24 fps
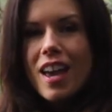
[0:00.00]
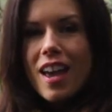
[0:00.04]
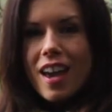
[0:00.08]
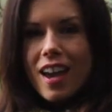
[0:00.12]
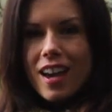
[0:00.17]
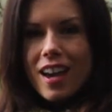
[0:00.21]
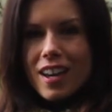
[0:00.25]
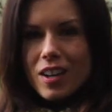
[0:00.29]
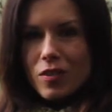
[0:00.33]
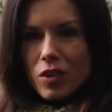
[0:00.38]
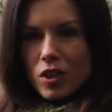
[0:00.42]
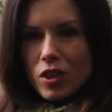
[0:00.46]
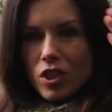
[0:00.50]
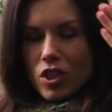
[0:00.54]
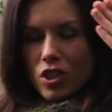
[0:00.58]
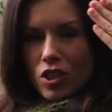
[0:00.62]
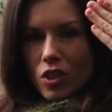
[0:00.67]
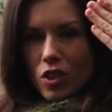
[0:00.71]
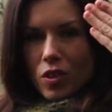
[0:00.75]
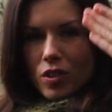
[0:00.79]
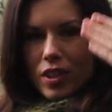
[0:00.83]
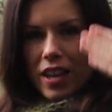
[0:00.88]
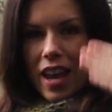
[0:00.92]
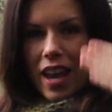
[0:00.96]
and it really
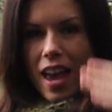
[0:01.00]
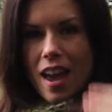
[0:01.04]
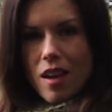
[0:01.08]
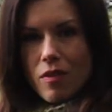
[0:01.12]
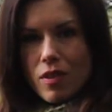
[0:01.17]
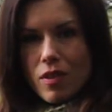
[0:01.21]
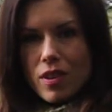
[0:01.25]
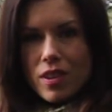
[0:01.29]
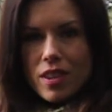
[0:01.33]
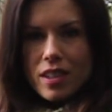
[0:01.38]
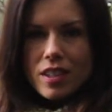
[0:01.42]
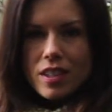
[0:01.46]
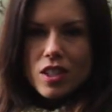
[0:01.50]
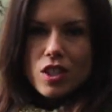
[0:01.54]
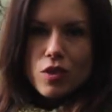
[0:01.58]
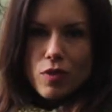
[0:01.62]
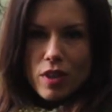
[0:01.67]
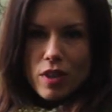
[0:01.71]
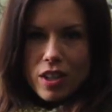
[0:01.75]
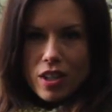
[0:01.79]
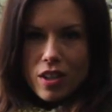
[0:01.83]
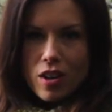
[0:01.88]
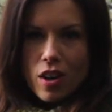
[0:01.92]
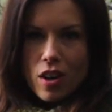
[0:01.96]
shows that everything is
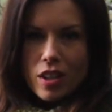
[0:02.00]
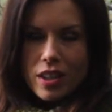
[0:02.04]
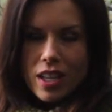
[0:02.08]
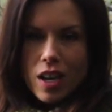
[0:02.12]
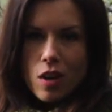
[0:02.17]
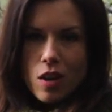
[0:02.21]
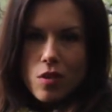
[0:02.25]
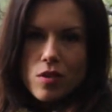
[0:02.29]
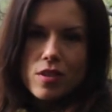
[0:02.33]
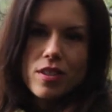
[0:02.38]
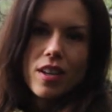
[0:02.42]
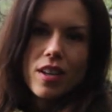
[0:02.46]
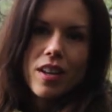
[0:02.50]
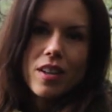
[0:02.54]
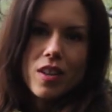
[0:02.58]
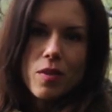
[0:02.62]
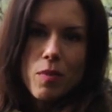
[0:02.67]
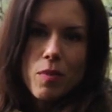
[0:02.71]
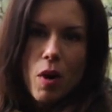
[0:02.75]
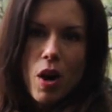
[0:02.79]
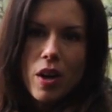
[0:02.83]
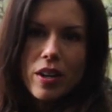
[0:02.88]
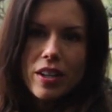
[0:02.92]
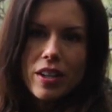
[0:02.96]
written on the outside of the
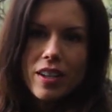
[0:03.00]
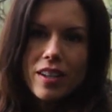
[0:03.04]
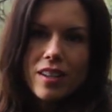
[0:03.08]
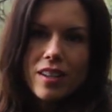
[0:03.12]
body.